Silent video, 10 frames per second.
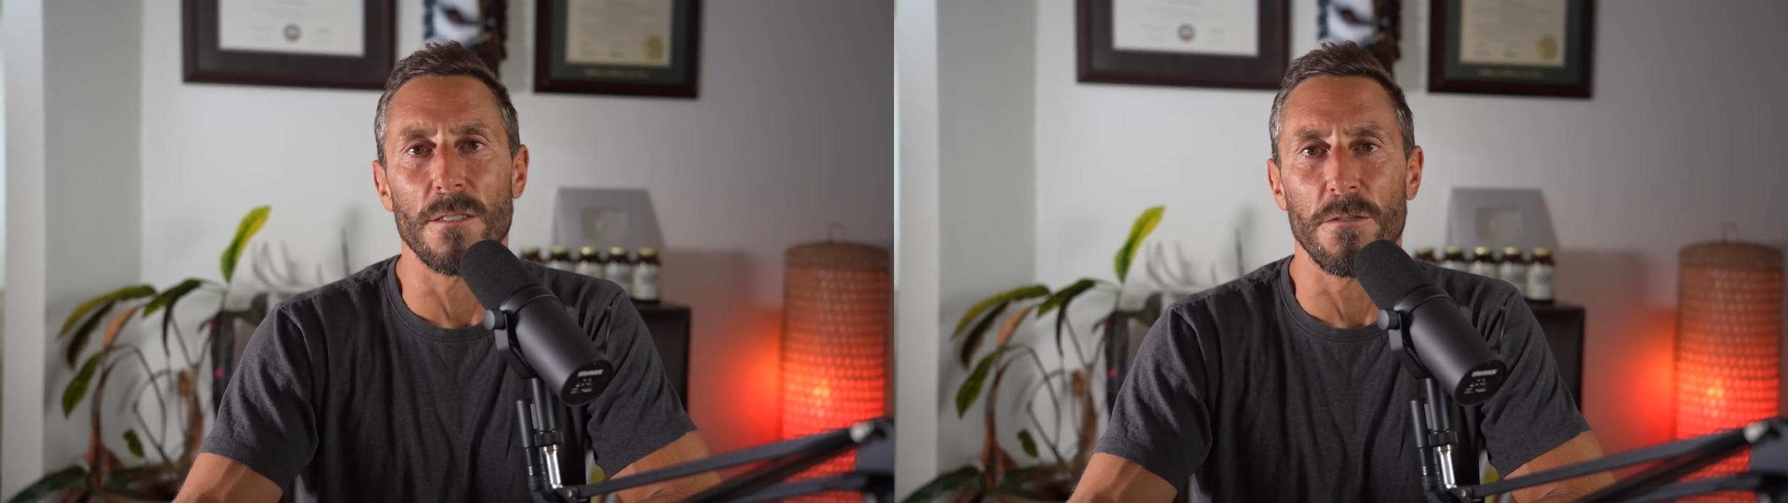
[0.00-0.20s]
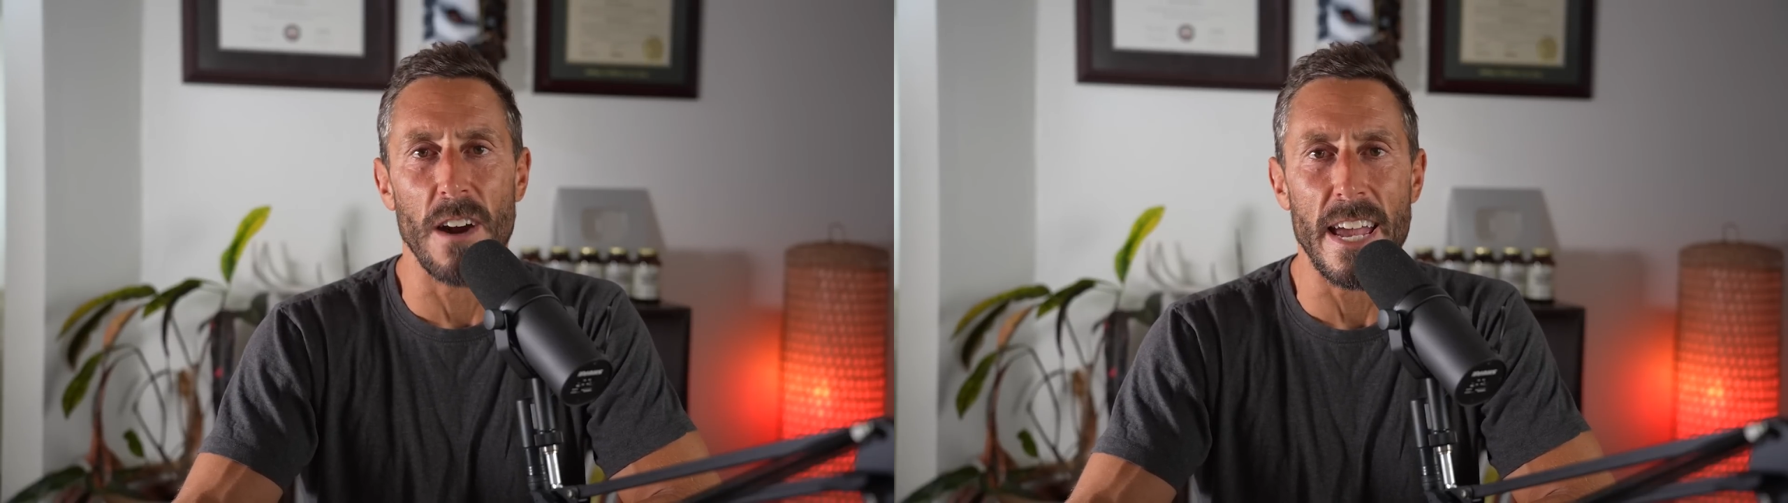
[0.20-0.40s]

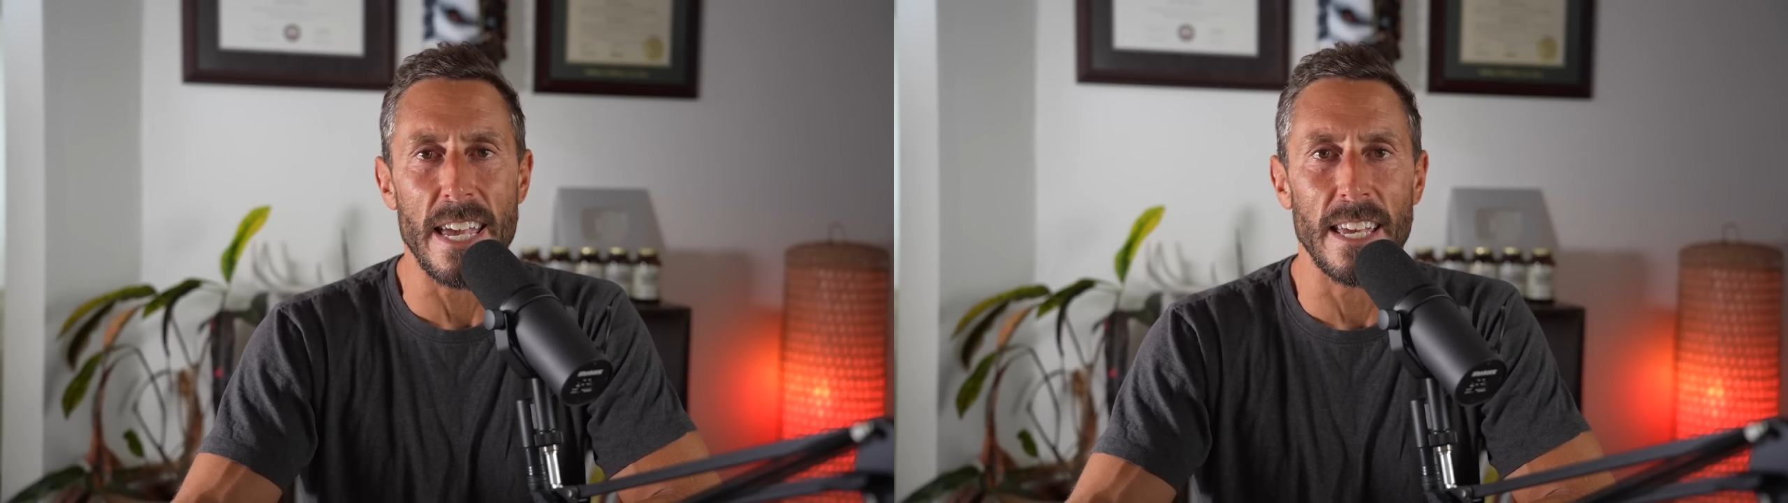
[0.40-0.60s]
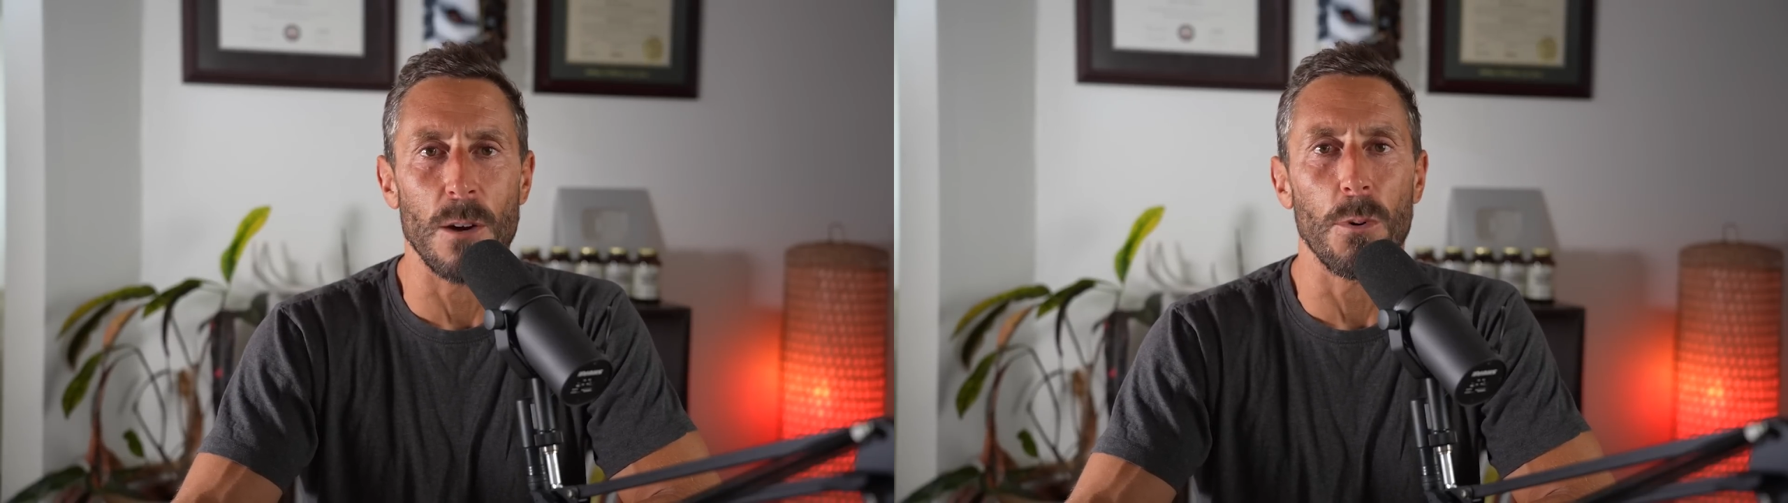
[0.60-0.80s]
the
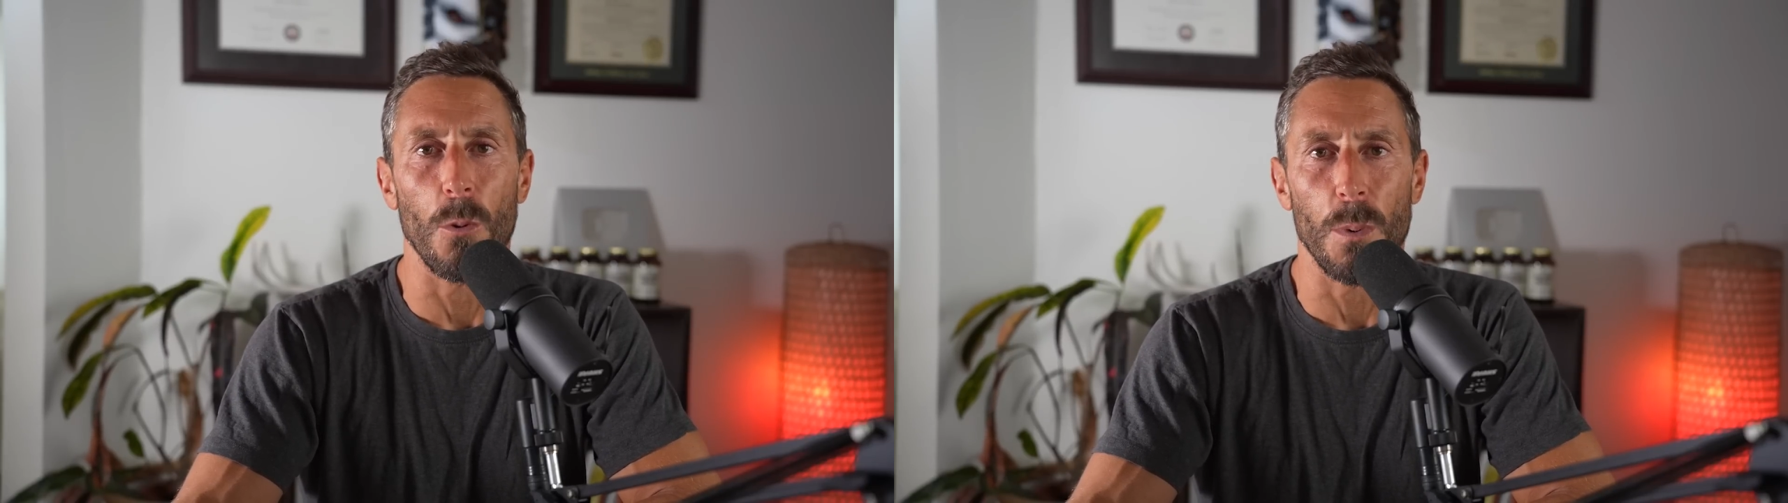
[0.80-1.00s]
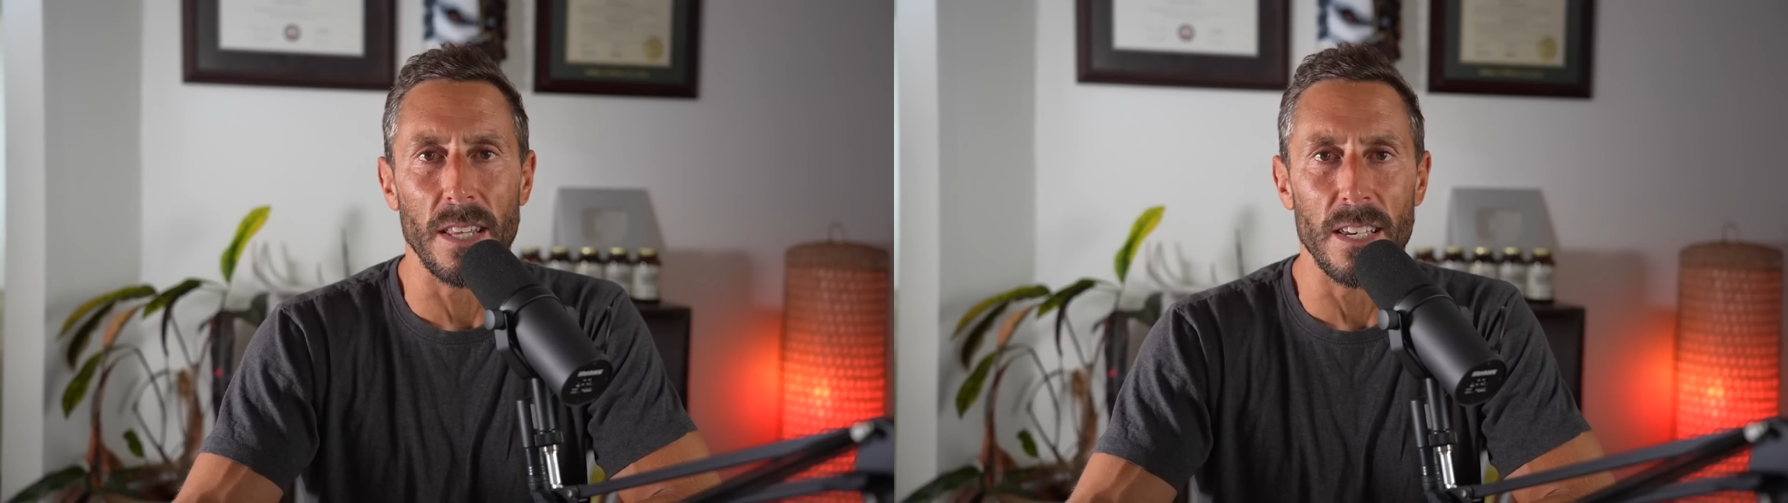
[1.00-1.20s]
fray
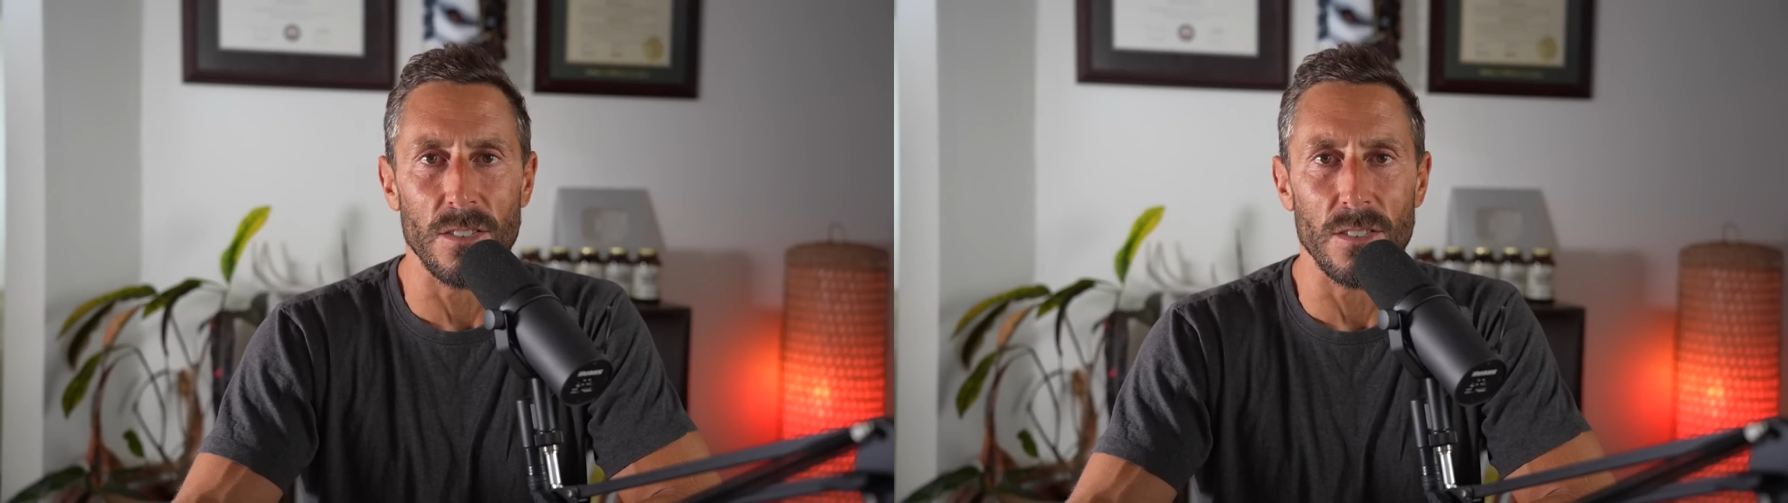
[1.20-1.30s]
inappropriately.